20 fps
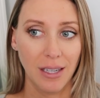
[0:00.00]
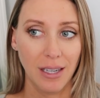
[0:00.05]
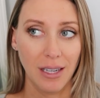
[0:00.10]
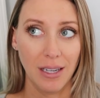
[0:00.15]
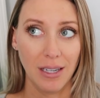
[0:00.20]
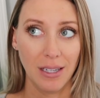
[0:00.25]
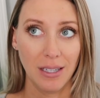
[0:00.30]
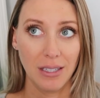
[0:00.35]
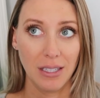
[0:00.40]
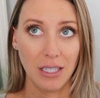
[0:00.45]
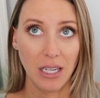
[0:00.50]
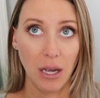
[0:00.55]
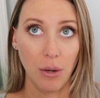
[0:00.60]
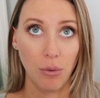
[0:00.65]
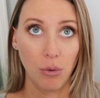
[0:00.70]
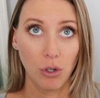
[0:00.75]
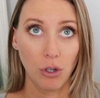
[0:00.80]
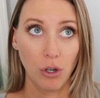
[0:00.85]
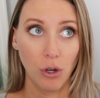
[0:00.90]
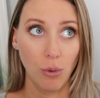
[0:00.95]
And I
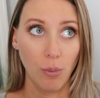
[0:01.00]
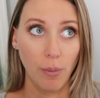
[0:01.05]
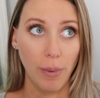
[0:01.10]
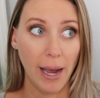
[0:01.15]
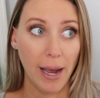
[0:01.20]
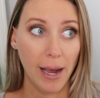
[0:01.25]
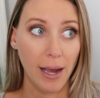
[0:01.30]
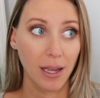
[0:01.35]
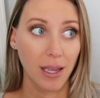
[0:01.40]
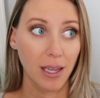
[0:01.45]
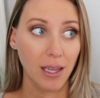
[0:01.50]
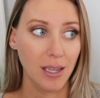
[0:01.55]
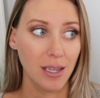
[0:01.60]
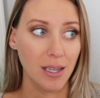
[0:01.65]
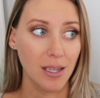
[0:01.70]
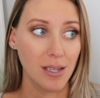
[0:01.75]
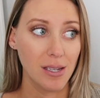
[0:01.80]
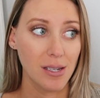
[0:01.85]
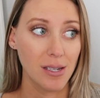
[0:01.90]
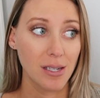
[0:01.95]
will go back
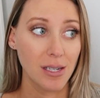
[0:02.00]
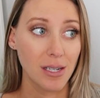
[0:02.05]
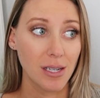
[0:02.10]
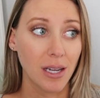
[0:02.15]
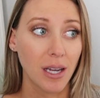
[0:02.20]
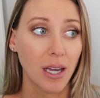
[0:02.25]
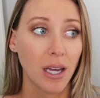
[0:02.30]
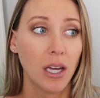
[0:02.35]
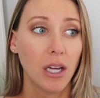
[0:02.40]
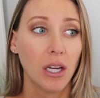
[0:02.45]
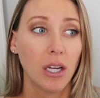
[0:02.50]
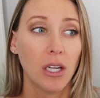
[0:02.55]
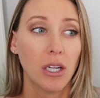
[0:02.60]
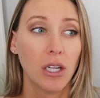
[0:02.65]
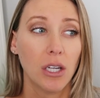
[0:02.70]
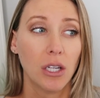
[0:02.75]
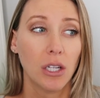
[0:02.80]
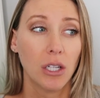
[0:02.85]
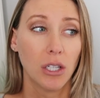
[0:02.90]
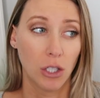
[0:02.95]
in
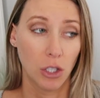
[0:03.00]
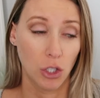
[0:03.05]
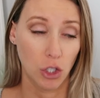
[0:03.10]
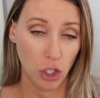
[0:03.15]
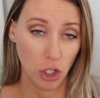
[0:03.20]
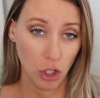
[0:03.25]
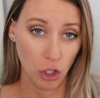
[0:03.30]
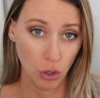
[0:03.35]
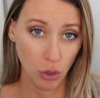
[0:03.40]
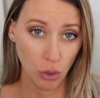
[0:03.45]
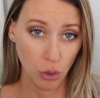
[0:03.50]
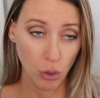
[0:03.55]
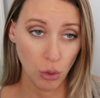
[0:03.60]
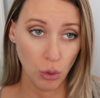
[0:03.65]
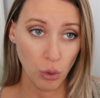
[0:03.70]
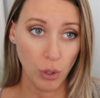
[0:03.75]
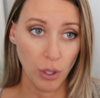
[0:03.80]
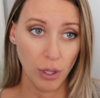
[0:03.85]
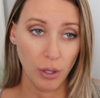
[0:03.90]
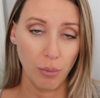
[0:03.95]

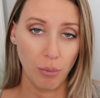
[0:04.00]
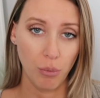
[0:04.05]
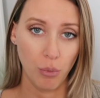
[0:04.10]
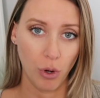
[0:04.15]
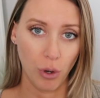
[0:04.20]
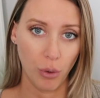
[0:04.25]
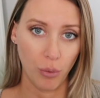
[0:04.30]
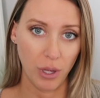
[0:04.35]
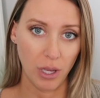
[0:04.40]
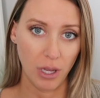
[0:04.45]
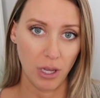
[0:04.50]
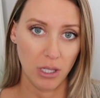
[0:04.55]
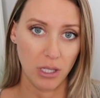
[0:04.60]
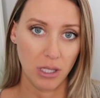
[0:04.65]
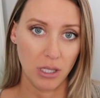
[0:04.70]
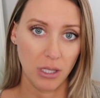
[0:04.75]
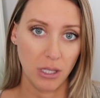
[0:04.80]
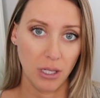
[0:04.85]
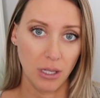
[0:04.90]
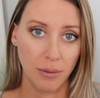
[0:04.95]
2 more
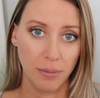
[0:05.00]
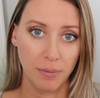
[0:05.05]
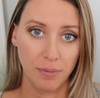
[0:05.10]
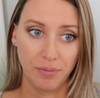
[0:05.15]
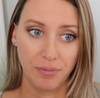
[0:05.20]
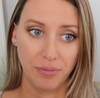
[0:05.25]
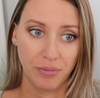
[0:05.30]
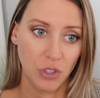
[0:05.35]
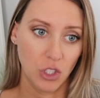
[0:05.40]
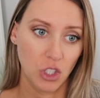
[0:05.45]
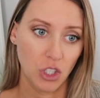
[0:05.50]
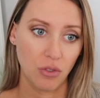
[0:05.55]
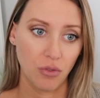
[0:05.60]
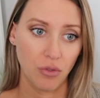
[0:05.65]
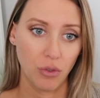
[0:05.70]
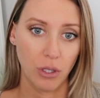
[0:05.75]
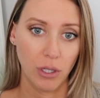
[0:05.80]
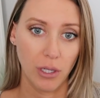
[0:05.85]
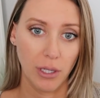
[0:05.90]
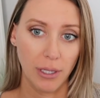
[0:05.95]
weeks just
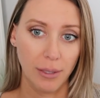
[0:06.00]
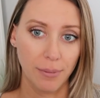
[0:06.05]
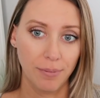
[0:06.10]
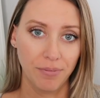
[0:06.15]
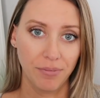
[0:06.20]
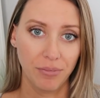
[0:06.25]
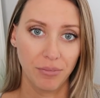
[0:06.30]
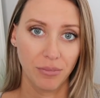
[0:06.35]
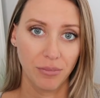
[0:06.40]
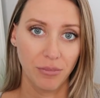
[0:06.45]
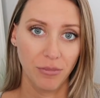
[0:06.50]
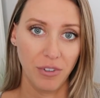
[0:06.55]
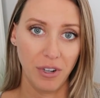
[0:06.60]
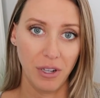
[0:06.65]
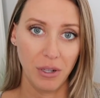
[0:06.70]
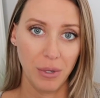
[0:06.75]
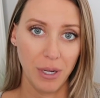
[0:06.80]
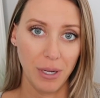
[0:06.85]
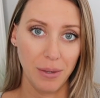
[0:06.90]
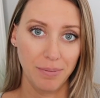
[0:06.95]
for
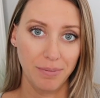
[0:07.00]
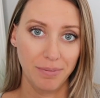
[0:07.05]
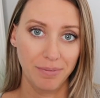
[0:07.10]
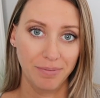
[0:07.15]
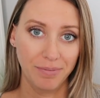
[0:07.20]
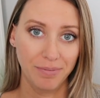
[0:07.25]
follow-up.